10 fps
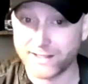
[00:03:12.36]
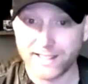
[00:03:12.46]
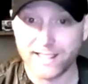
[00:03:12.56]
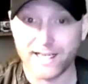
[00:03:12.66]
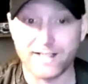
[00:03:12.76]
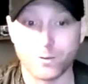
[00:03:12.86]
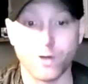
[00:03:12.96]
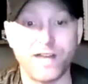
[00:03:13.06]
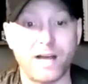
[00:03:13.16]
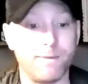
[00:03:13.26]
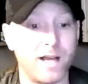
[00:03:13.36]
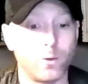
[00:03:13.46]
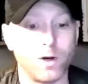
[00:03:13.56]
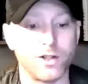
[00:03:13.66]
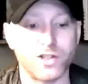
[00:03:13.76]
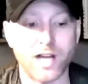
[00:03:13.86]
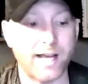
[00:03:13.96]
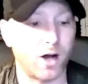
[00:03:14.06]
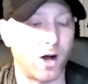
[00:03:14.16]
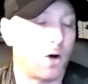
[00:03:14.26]
And what that meant was you
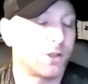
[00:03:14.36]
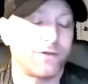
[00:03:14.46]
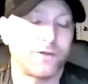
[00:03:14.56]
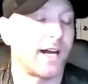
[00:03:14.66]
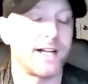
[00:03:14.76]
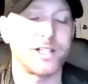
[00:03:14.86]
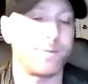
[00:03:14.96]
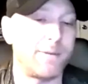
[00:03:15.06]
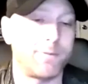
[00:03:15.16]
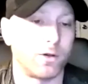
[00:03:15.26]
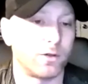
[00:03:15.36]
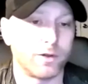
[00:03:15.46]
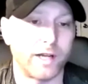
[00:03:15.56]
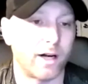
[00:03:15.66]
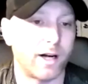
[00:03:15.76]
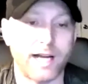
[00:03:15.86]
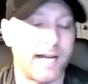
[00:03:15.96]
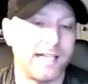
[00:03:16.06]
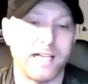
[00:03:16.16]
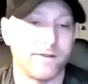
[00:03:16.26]
had all different kinds of people there at
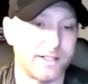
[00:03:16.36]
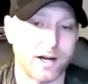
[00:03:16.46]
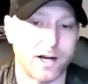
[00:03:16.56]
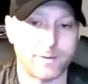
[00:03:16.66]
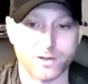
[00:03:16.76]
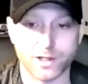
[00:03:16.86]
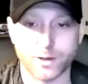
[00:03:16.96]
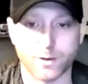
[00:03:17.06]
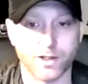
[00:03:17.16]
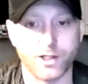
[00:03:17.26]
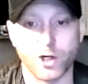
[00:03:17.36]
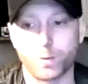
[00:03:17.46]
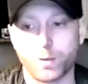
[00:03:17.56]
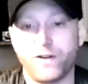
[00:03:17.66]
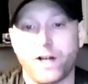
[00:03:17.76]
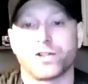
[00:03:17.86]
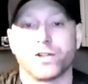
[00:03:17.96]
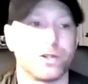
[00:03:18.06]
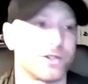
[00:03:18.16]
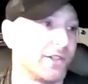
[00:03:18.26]
any given time. So there were,
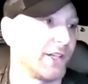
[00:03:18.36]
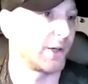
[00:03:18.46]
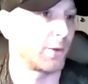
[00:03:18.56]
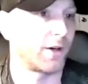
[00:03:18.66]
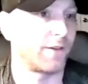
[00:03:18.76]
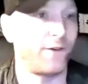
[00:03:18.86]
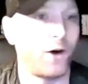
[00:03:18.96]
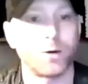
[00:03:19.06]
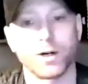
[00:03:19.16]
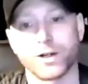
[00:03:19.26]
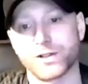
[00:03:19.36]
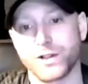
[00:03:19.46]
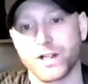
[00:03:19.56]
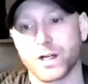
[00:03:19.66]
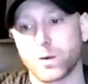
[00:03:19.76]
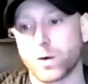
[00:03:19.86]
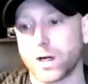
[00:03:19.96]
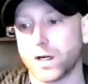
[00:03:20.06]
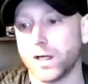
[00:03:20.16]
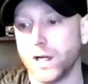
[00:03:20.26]
professionals, and there were farmers, and there
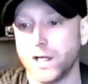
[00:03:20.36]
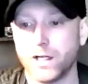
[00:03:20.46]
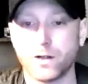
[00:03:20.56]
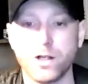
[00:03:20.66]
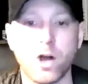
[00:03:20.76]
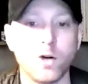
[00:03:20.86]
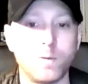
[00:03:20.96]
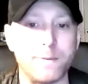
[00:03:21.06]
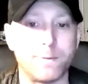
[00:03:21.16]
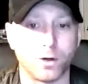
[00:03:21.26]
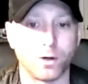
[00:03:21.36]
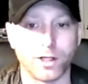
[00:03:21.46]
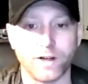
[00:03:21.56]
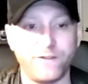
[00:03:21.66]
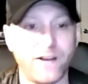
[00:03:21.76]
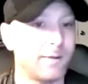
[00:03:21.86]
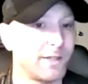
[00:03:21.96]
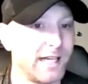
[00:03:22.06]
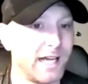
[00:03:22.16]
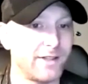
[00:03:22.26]
were, young people and a
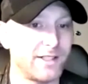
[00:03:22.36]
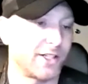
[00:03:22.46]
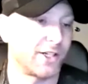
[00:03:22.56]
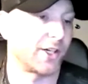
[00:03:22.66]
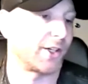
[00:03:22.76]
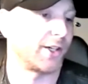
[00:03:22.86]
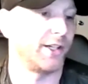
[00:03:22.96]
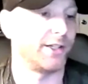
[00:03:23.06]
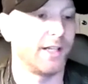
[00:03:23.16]
family having dinner. And,